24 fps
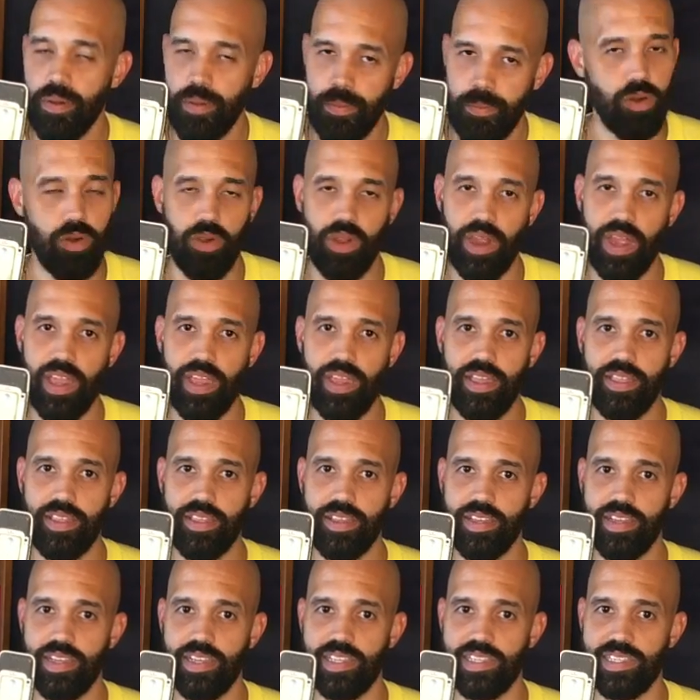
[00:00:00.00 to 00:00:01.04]
right?
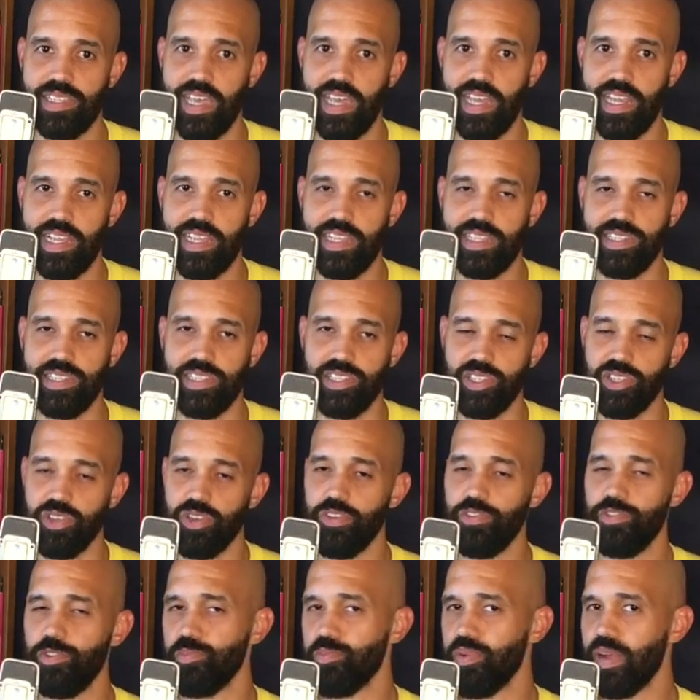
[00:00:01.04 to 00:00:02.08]
It's that easy. So
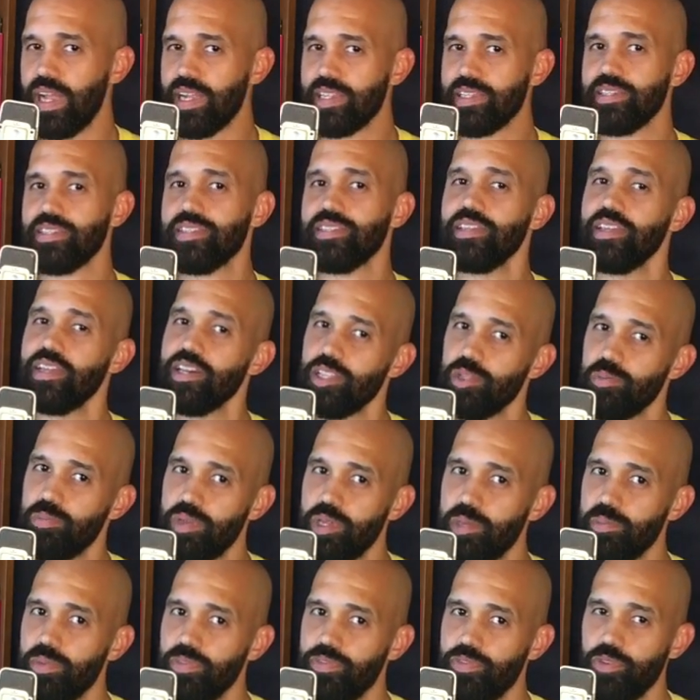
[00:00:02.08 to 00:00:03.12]
if you practice the other beat
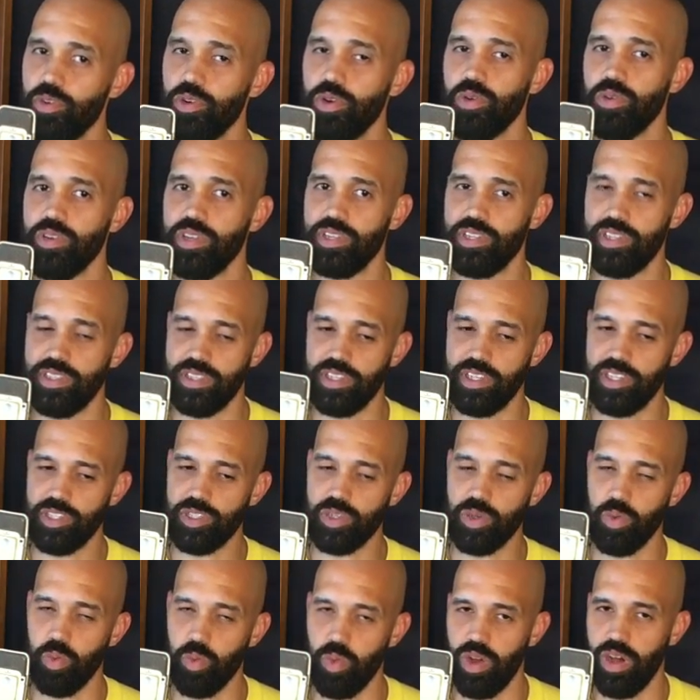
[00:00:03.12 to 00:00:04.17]
before where you did this,
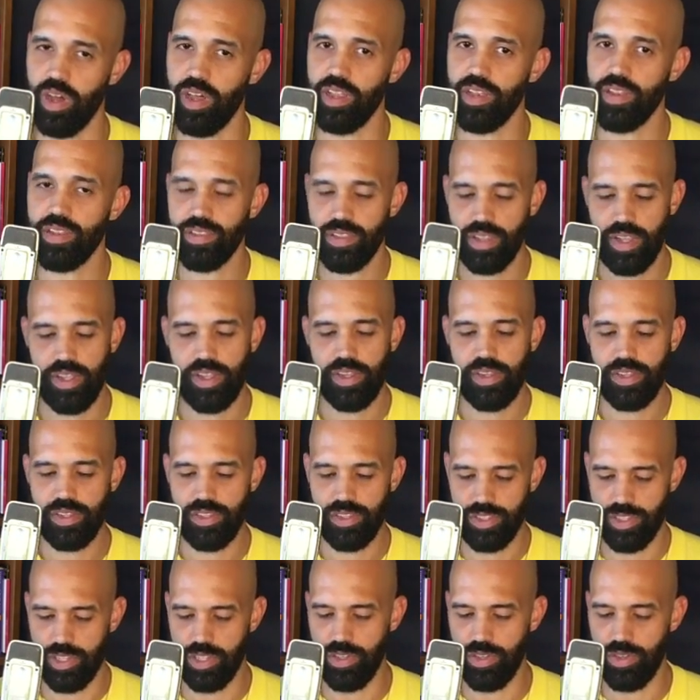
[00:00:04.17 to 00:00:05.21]
1,
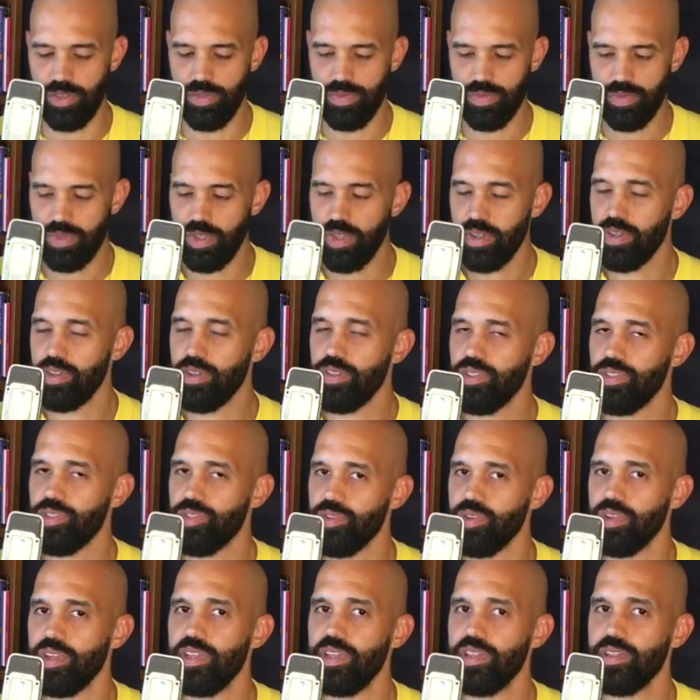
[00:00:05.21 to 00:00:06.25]
2,
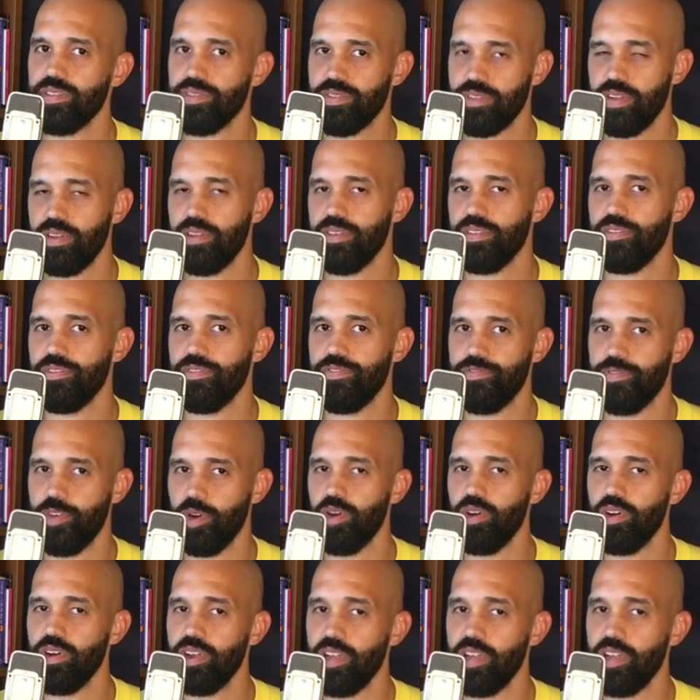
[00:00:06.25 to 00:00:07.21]
3, 4.